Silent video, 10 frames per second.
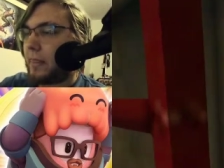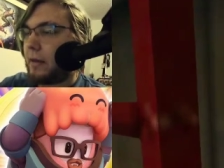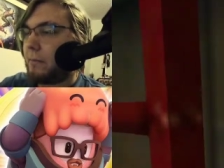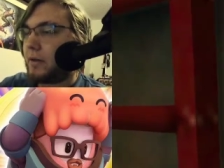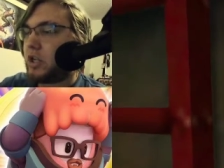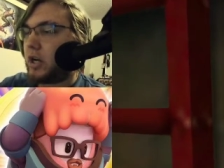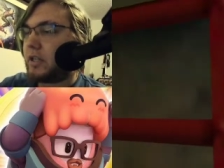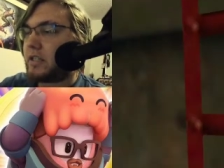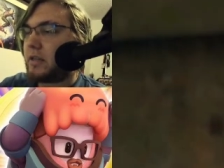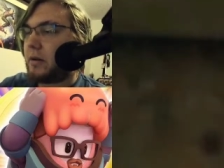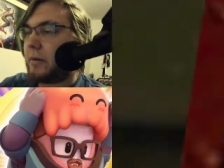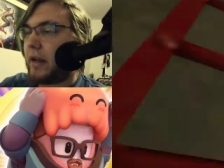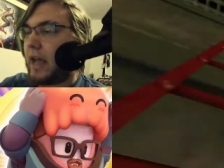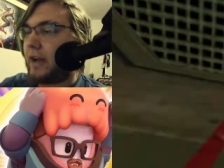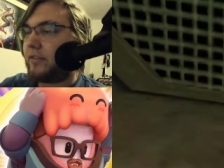But talking to someone about
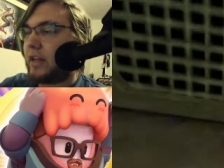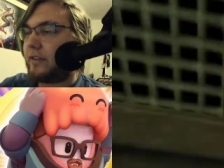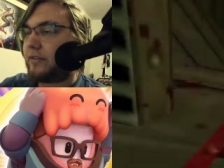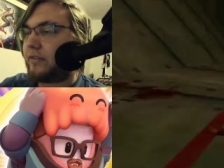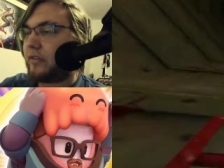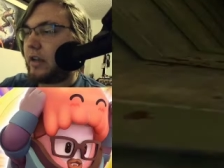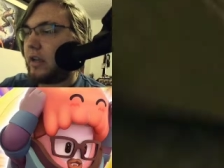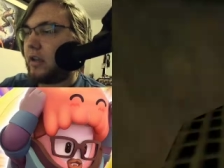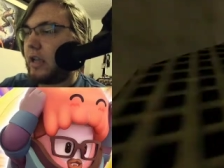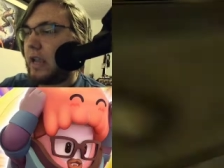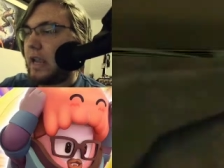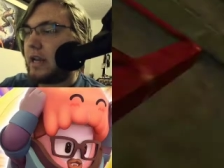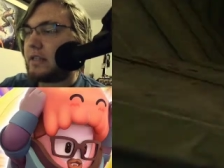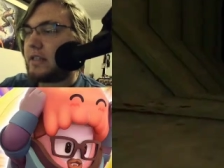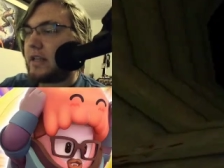Half Life, in
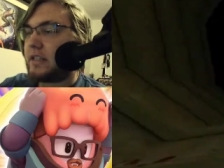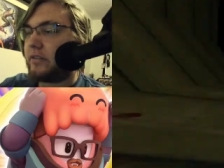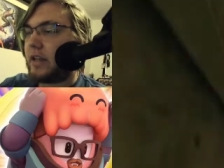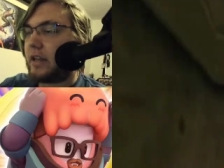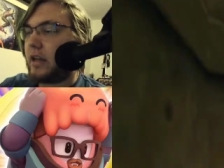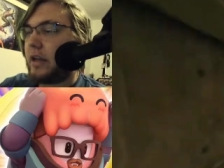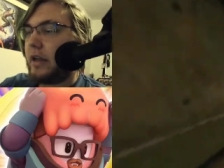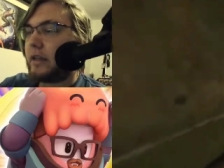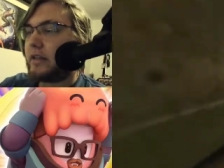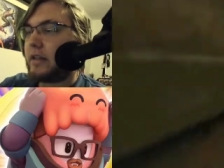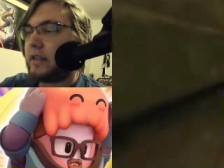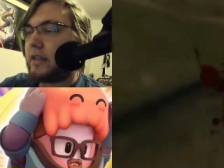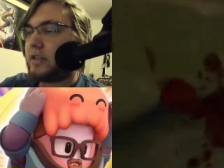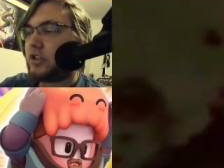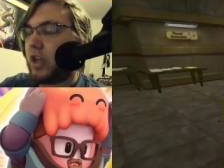a sense of like, didn't
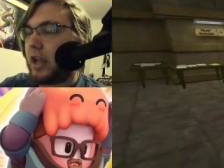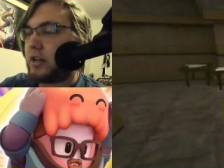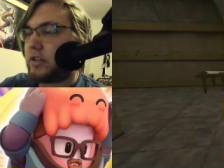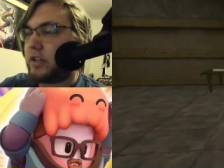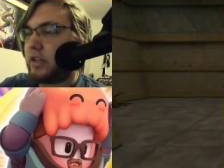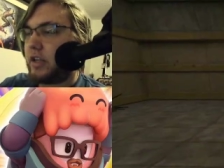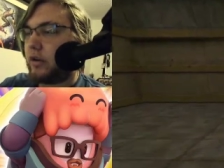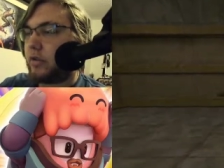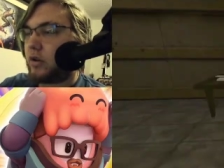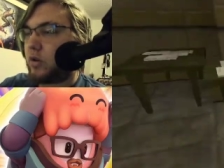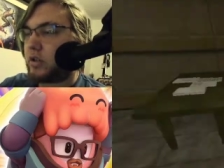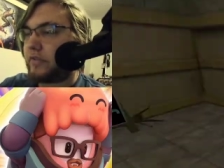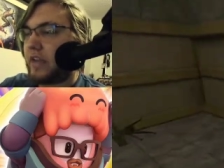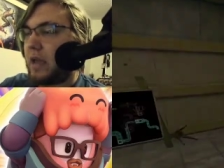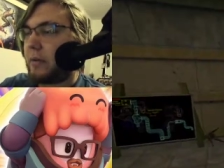this change you know the course
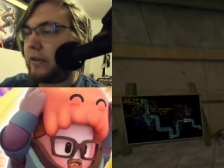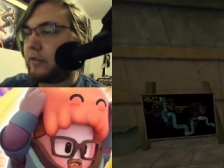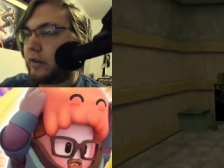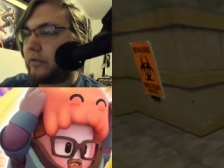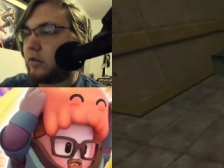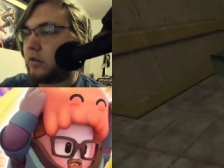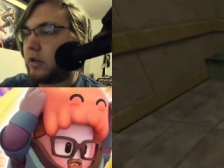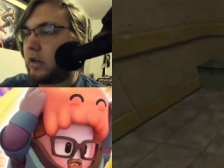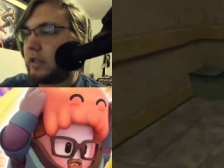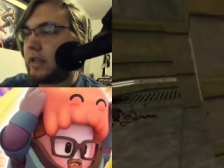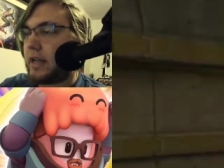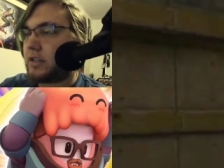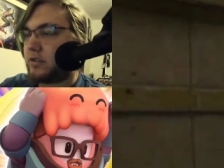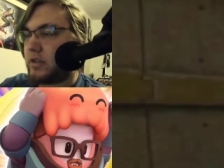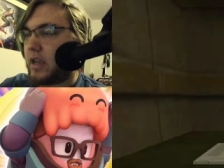of gaming forever? And the
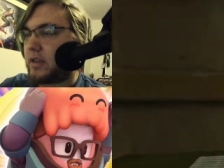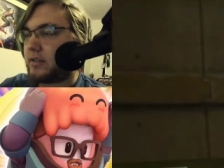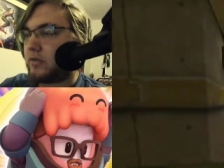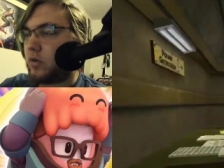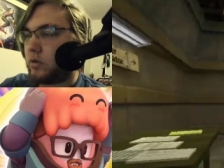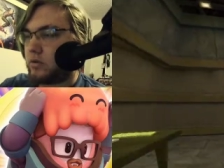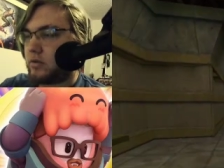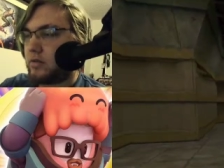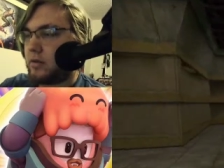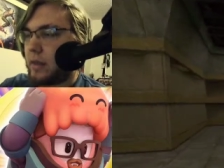answer is yes, of course.